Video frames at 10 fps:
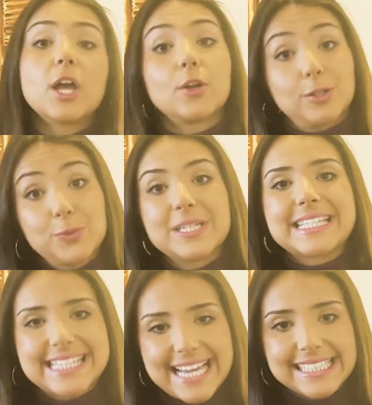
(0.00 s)

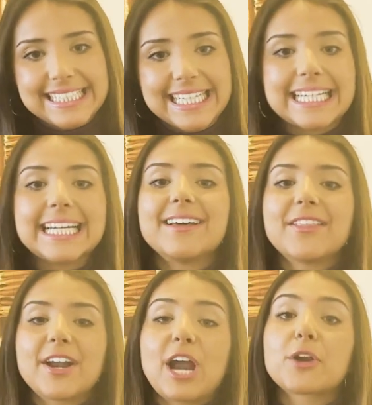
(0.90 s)
Notwithstanding,
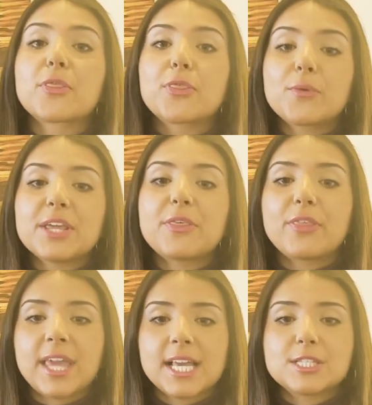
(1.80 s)
there are 3
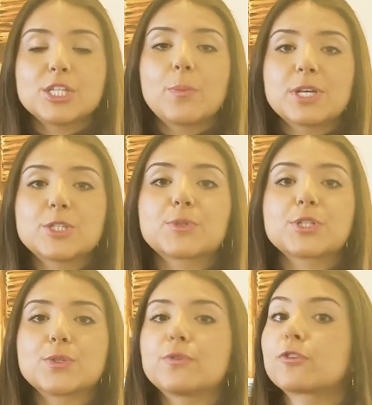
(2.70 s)
things you must
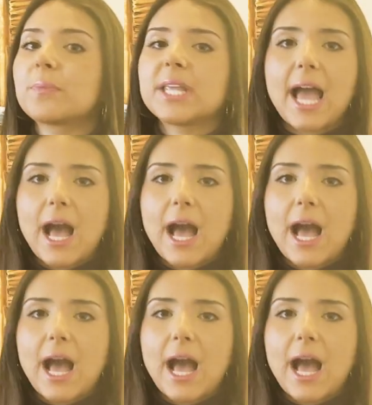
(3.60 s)
pursue from the